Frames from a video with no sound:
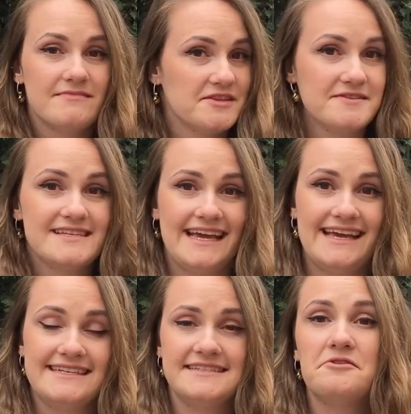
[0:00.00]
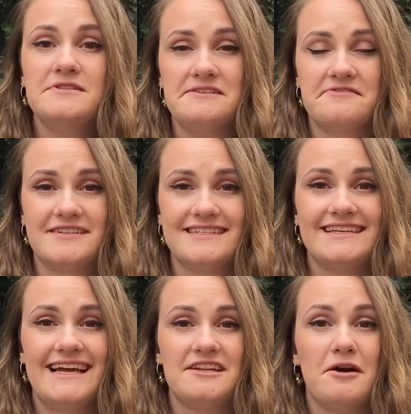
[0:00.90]
today is no
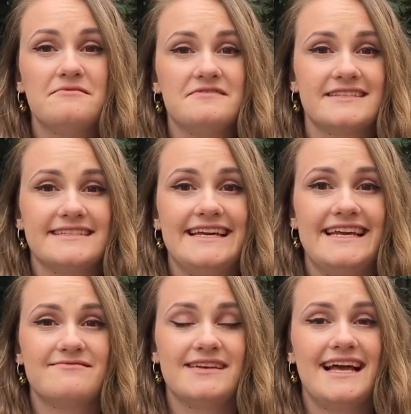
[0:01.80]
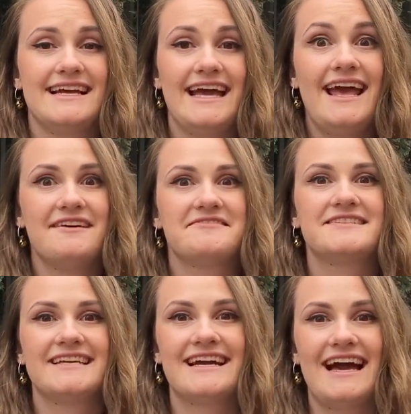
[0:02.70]
different, and obviously in Milan I have to
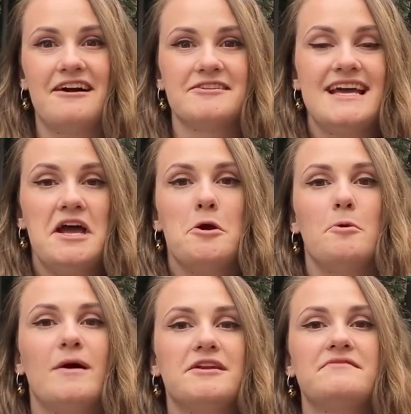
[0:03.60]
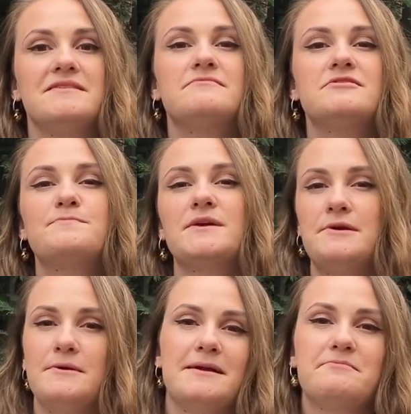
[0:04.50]
check out one of the most
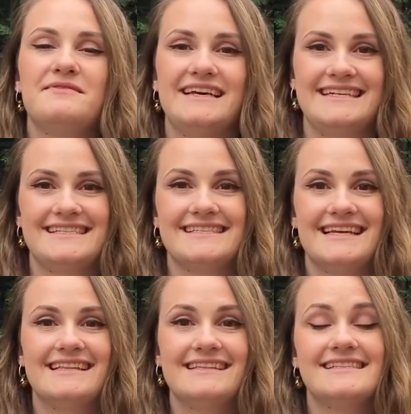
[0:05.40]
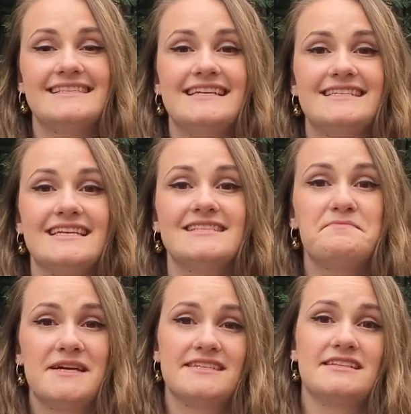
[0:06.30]
peculiar places in this city,
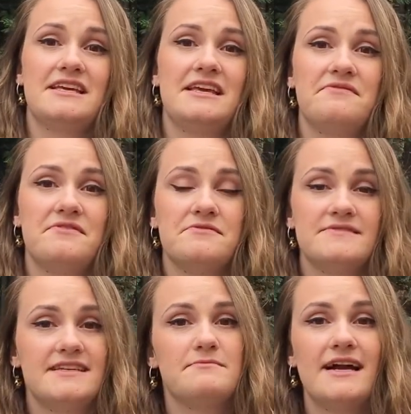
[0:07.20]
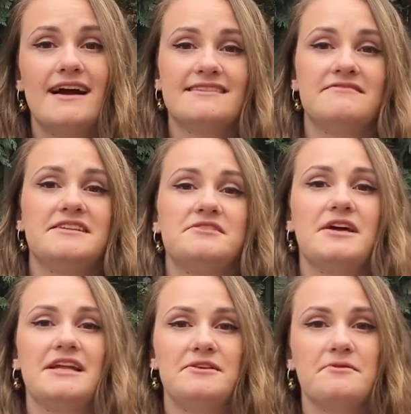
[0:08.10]
especially if you've seen my other video,
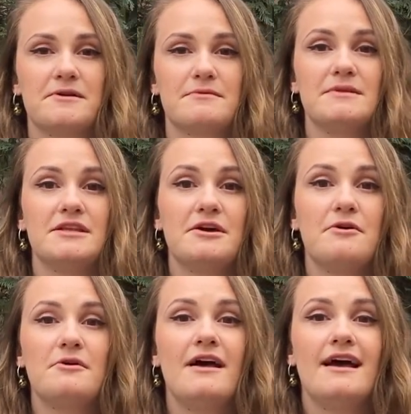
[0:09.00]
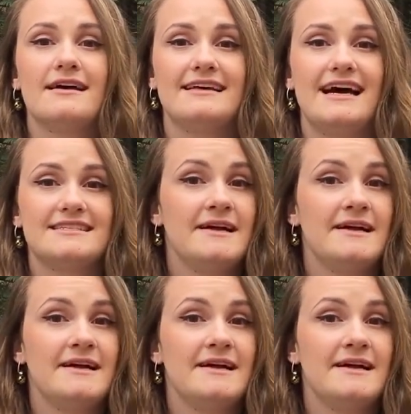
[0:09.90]
and you probably know that